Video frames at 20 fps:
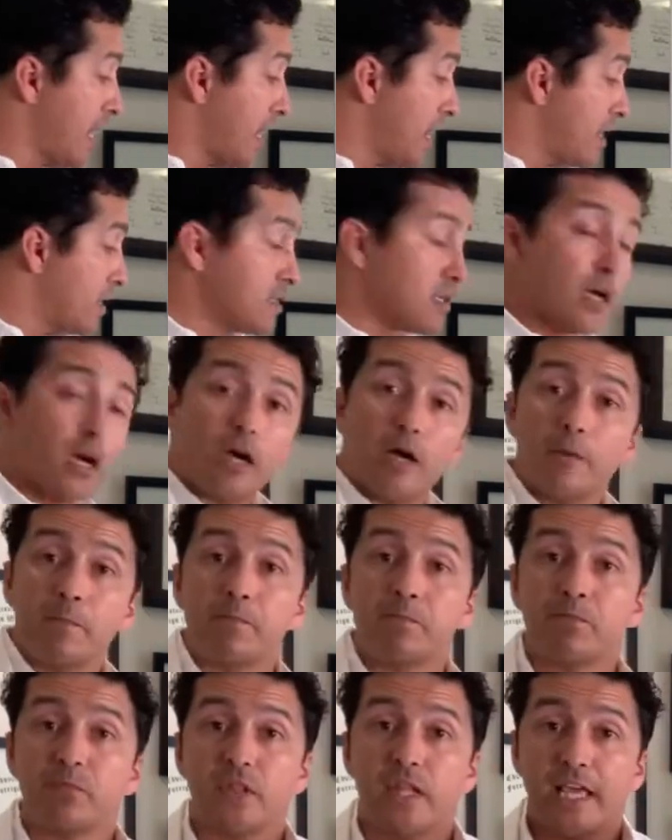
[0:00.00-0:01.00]
And
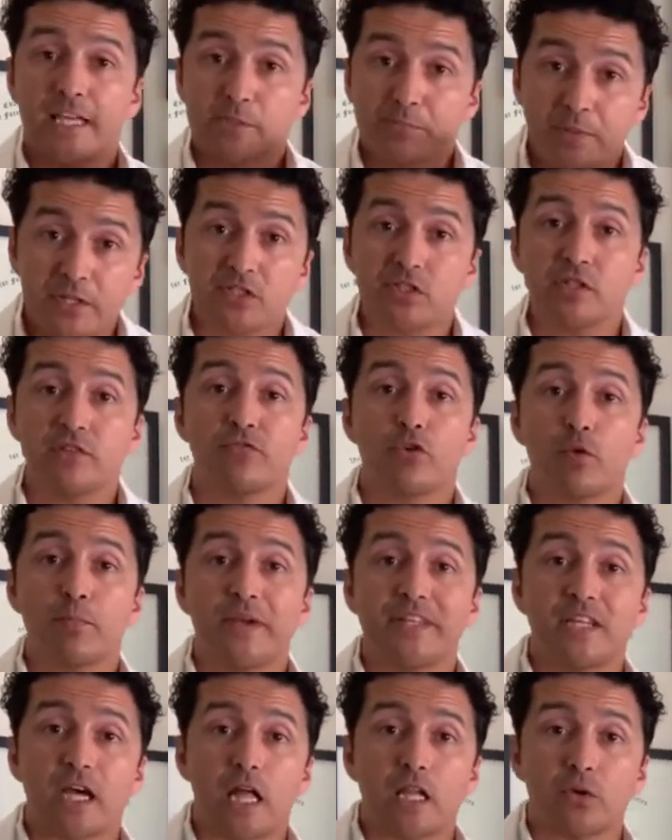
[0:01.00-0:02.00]
um, especially for
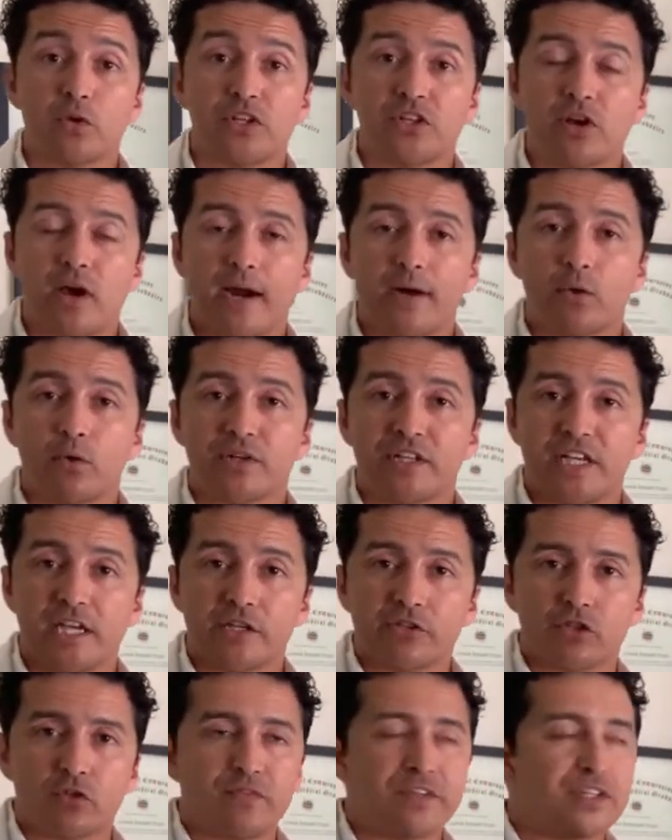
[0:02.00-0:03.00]
medullary thyroid cancer,